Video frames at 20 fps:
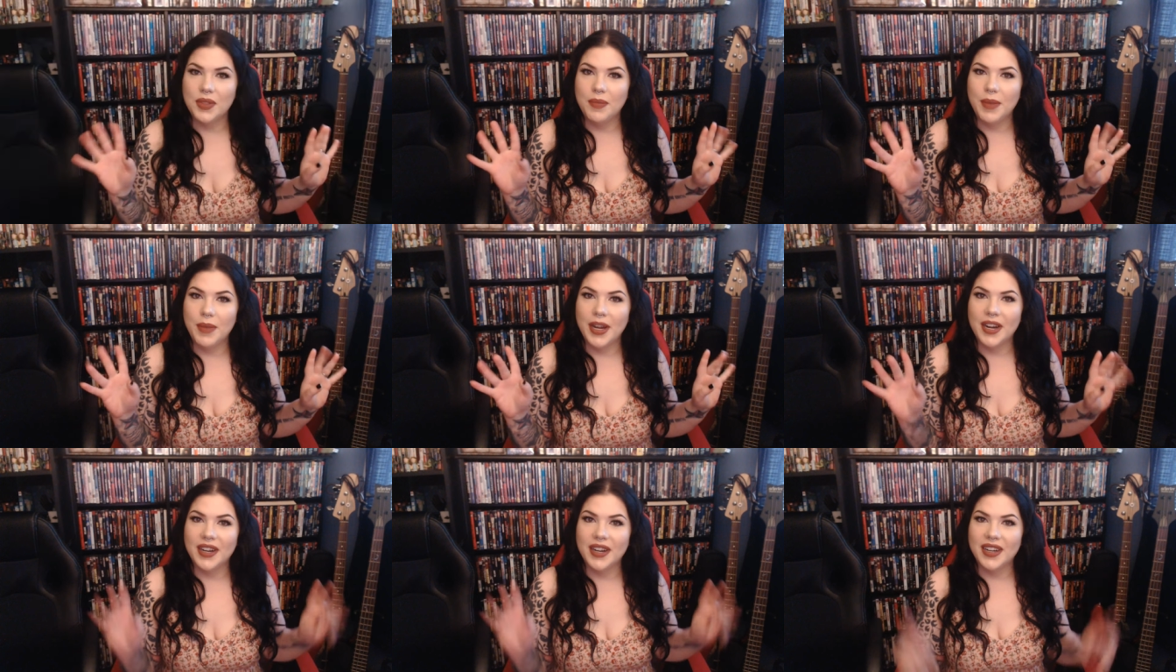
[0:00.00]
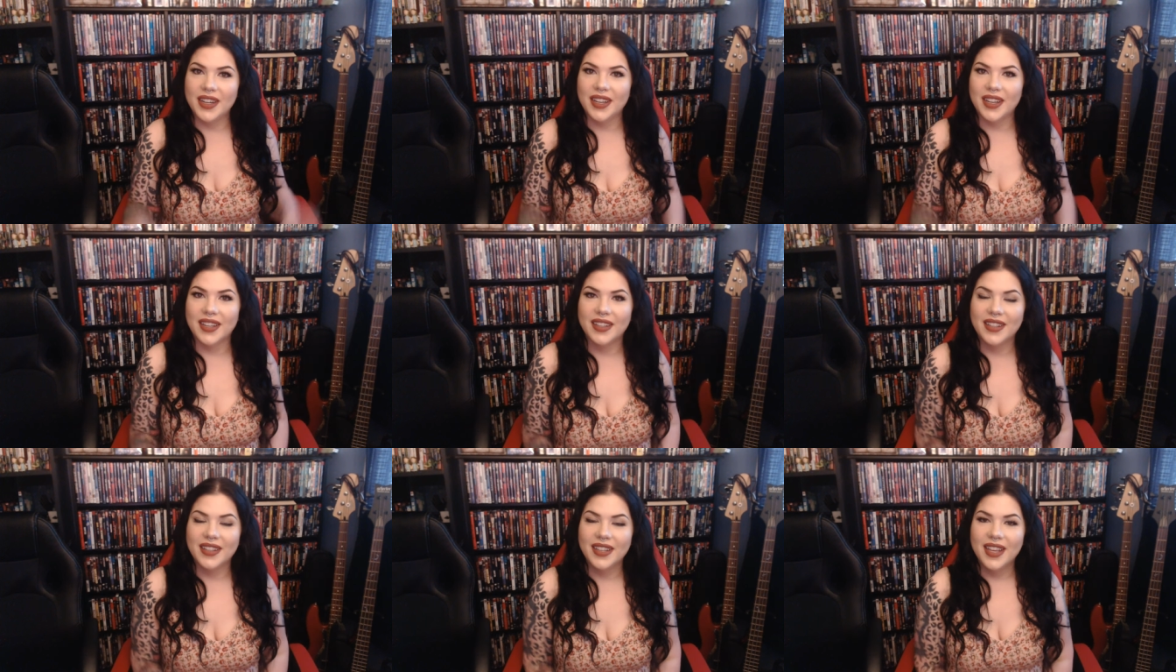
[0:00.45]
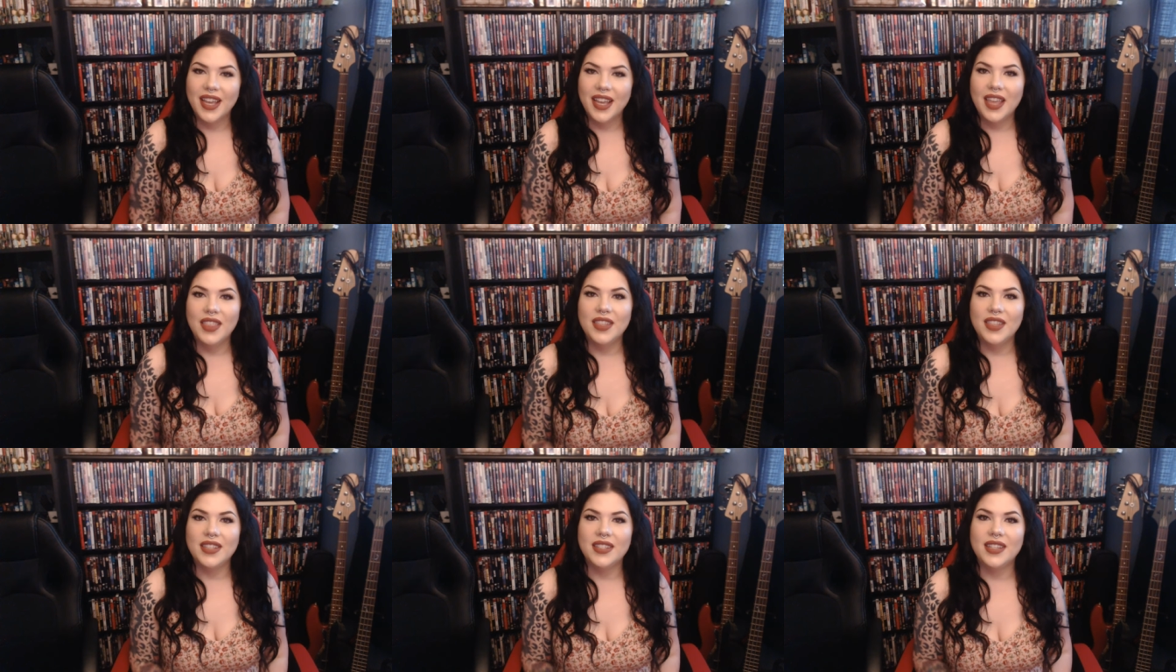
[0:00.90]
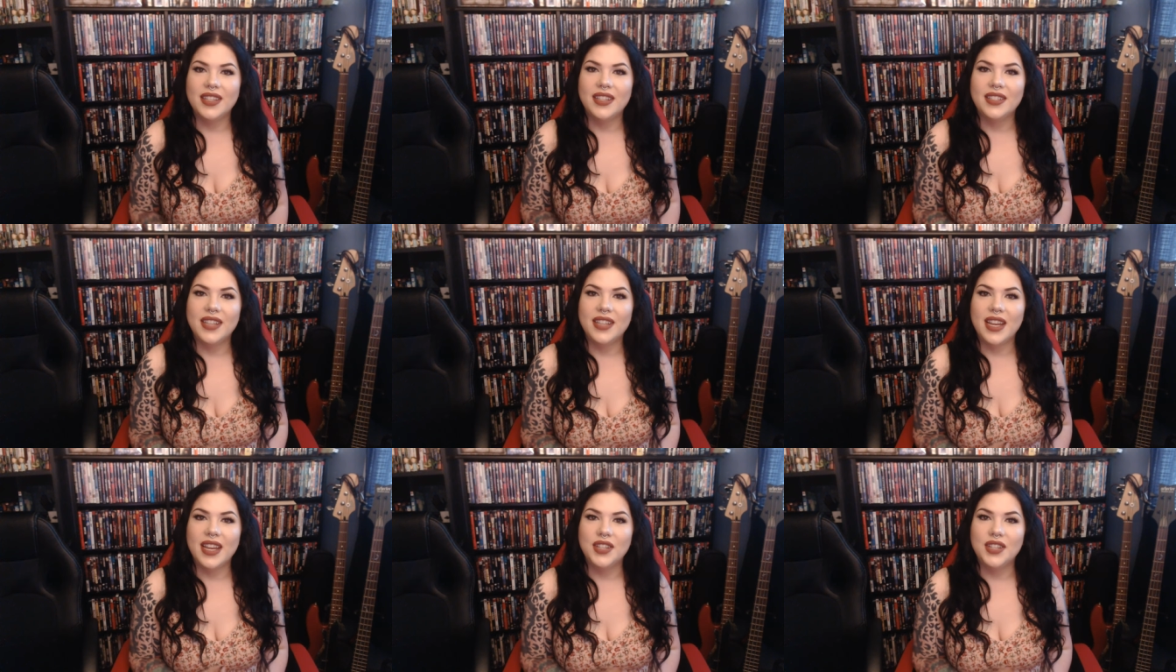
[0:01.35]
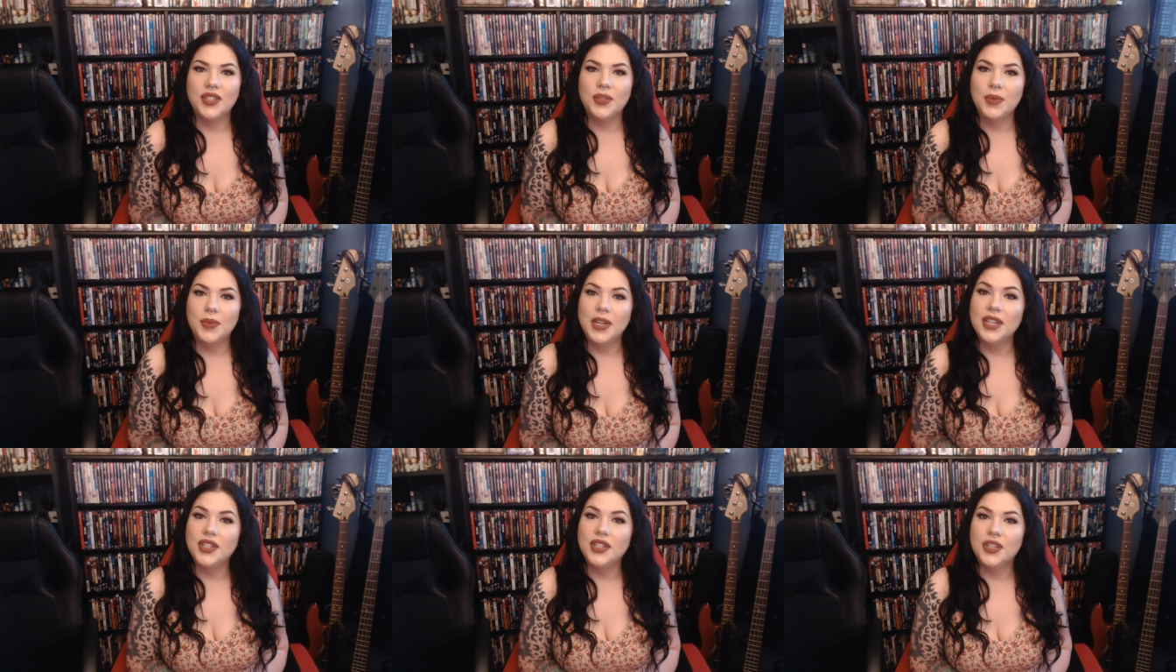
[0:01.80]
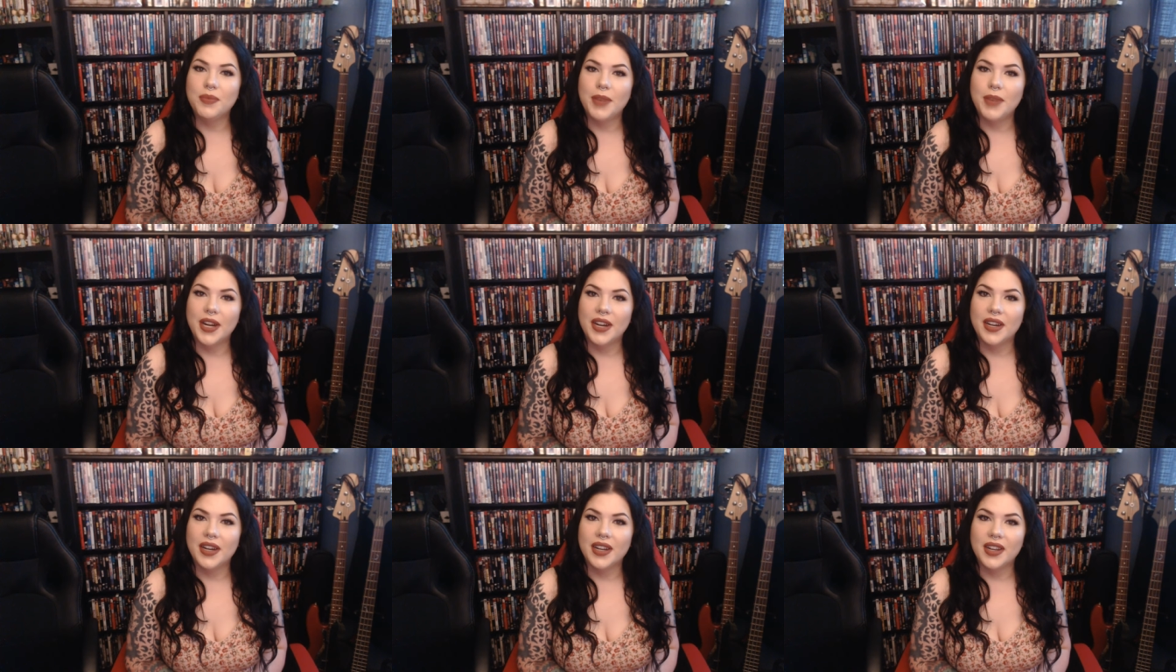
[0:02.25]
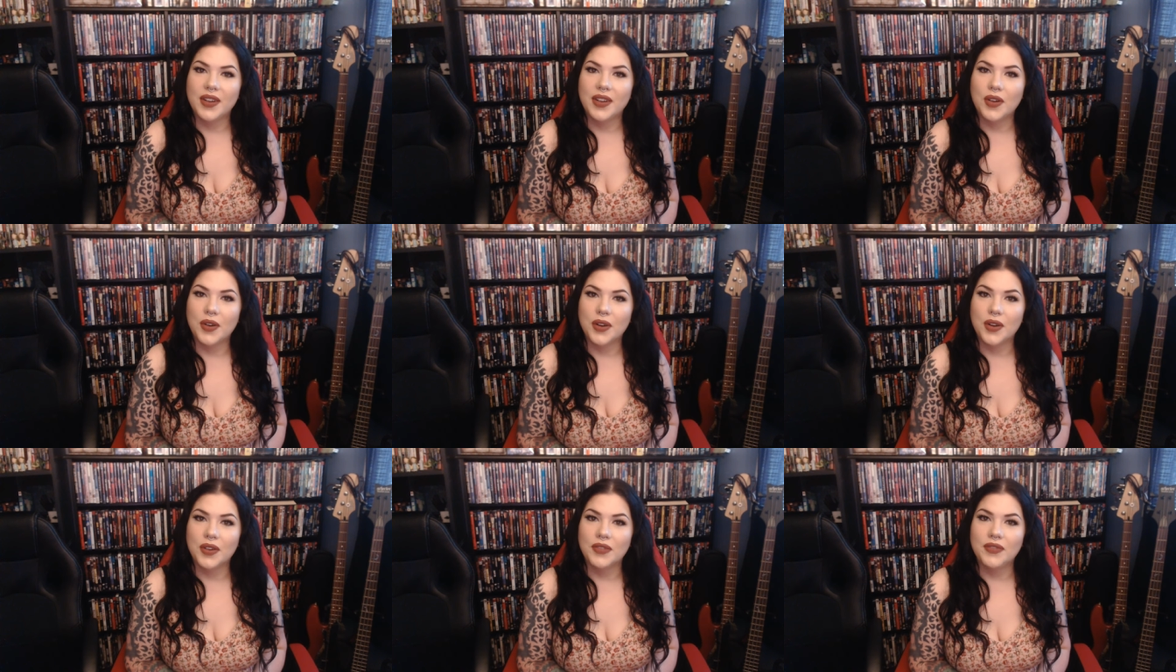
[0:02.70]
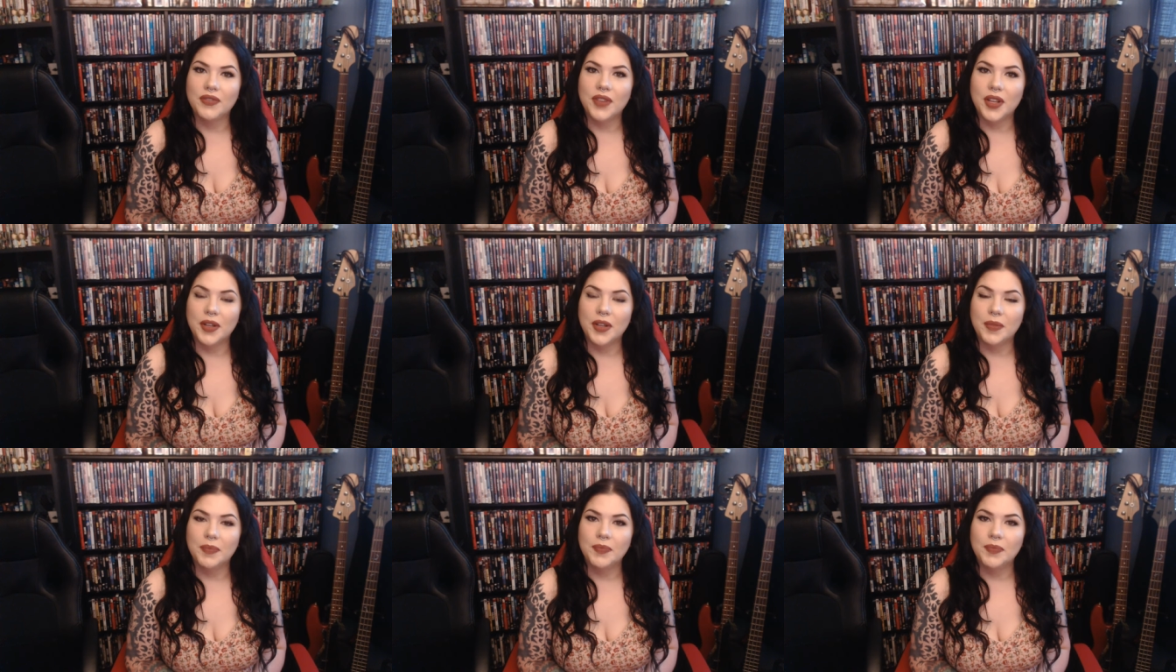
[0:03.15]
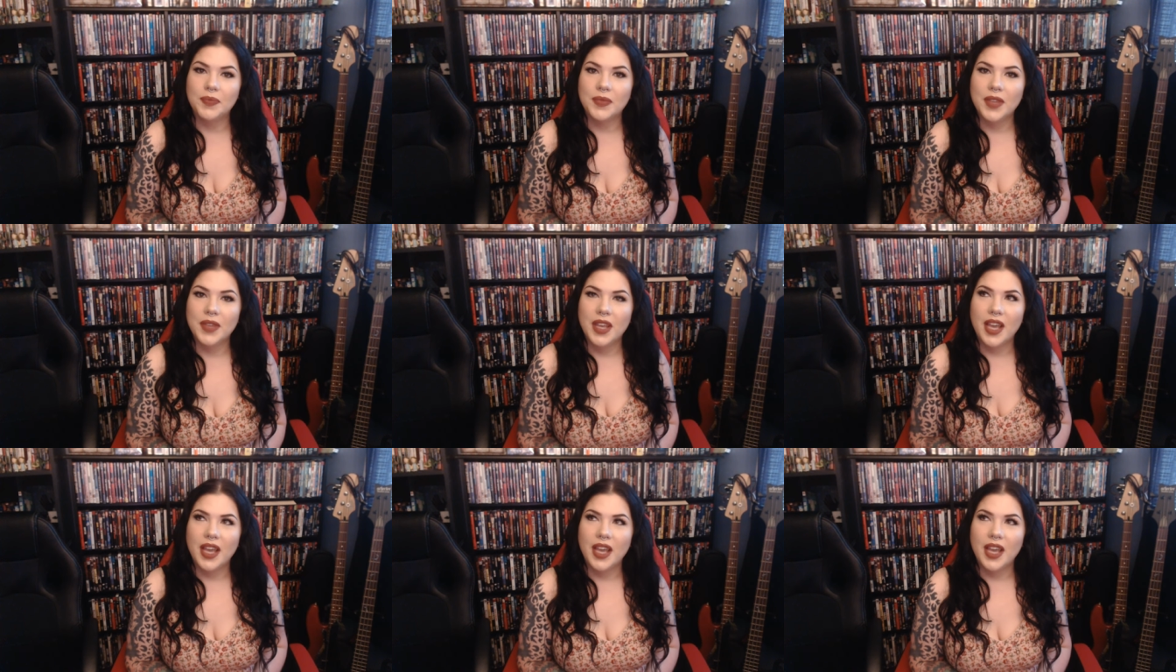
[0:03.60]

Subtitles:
America. This is a Swedish-American horror film.